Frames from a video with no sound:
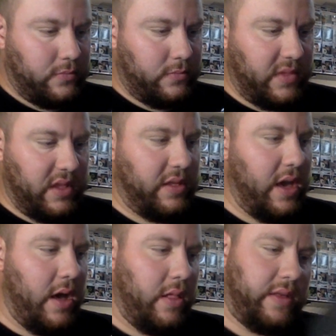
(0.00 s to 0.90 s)

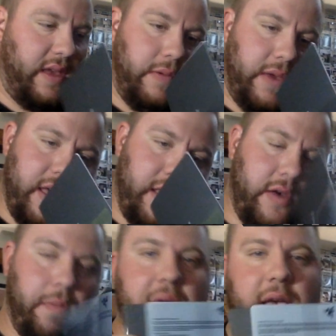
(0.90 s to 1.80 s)
So it looks like we get a little
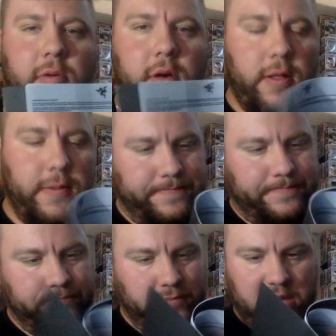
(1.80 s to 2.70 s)
manual
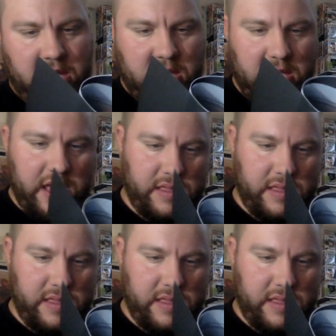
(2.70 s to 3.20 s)
and and